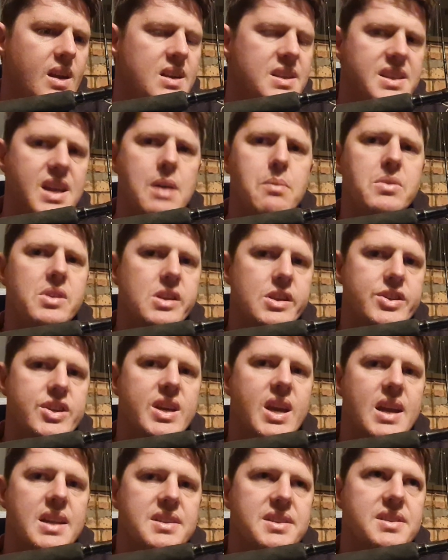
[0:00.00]
Same with your
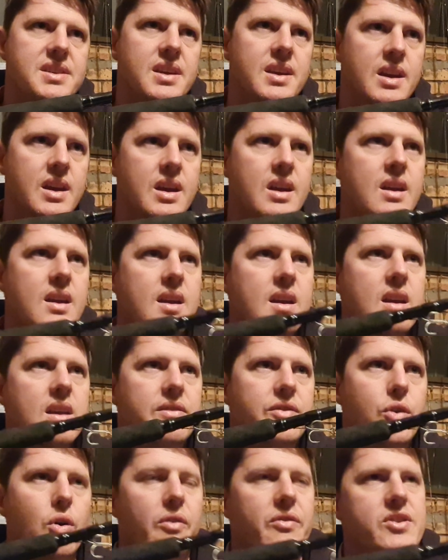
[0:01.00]
jig heads.
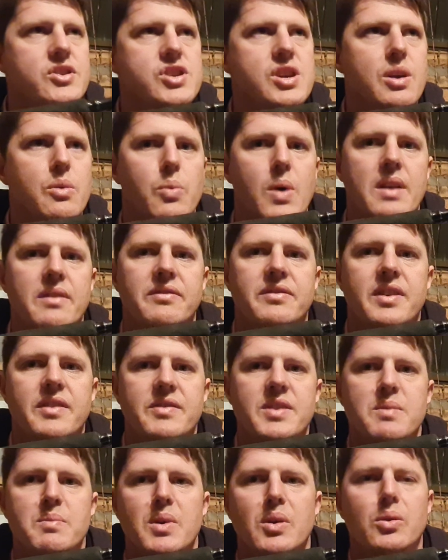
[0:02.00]
If you're fishing a
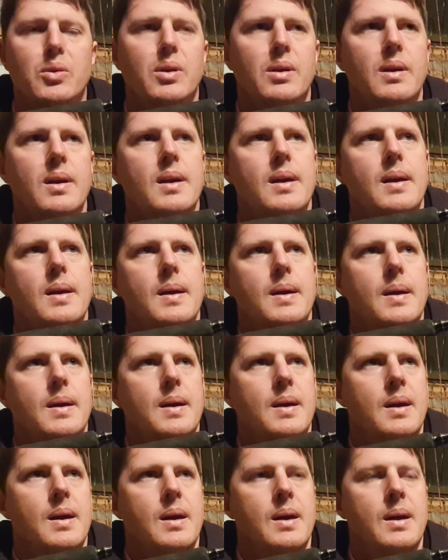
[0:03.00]
150 mil,
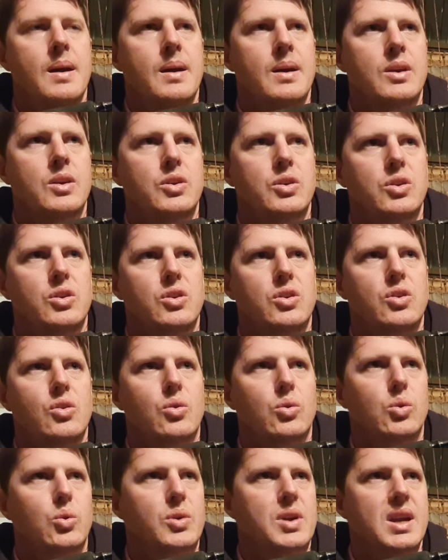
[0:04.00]

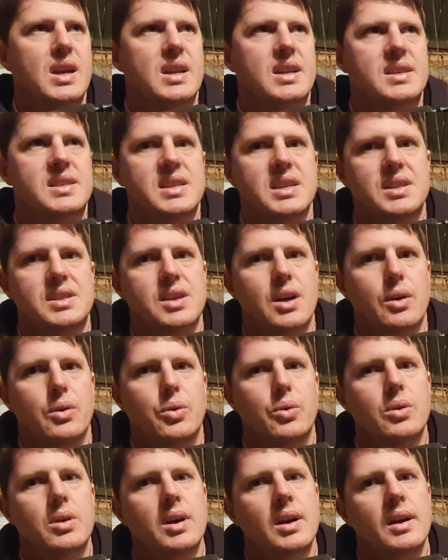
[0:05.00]
you're looking at a
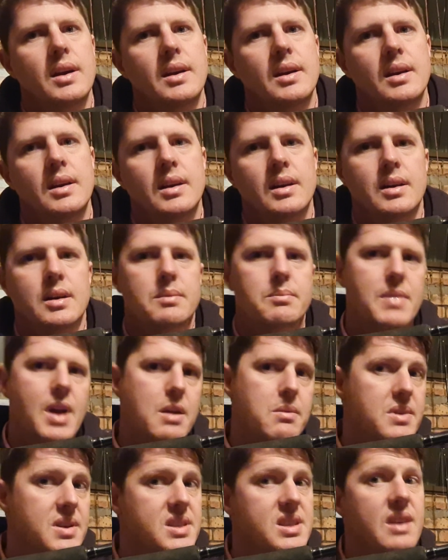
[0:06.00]
6.0 hook,
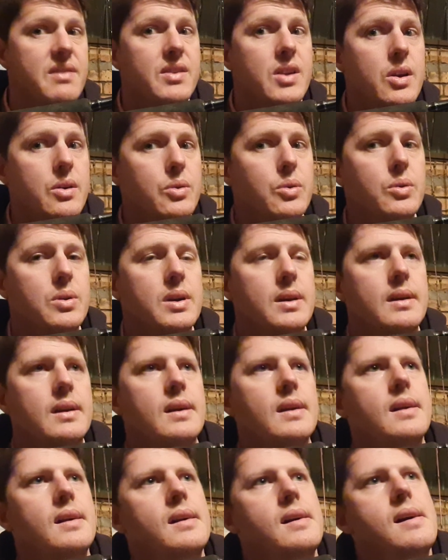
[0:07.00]
maybe a 7.0 hook.
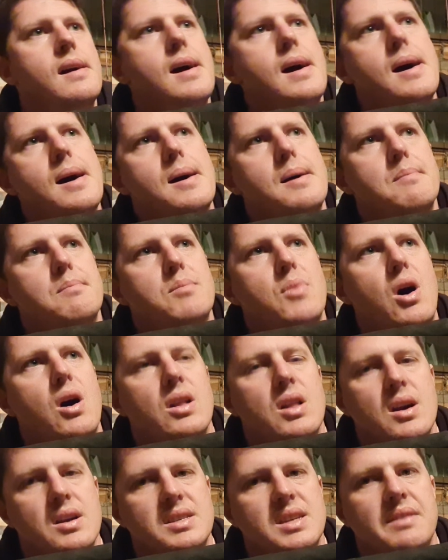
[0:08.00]
I
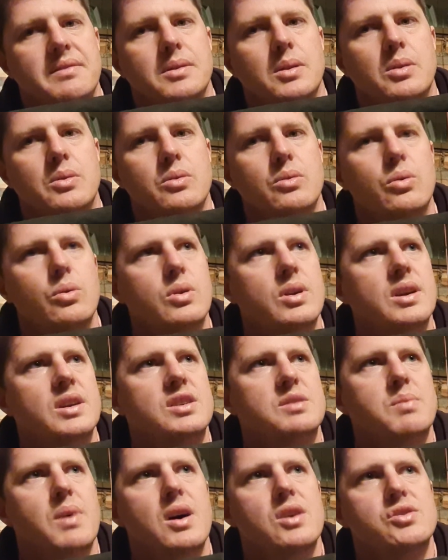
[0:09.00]
like to have a lot of hook
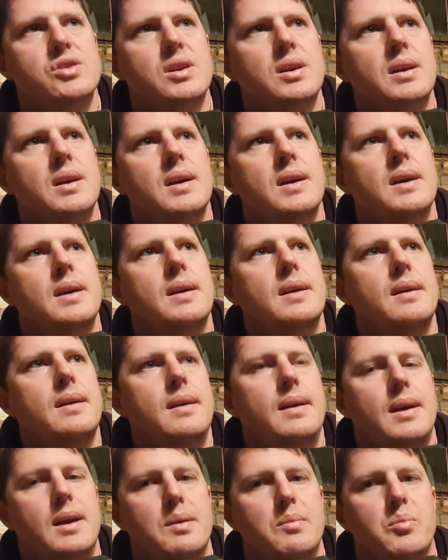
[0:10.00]
exposure
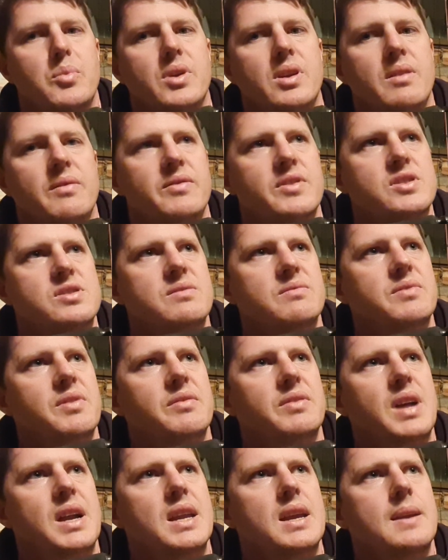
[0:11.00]
when I'm fishing for
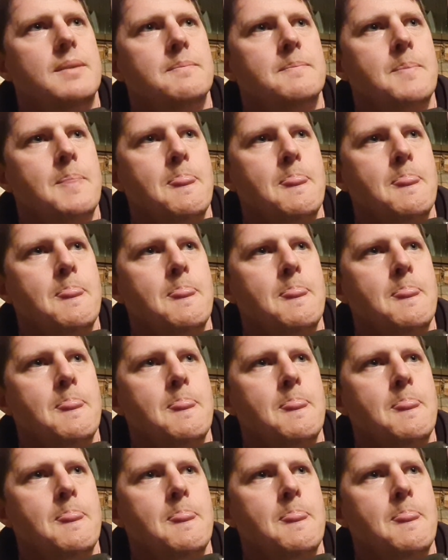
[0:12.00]
flatty.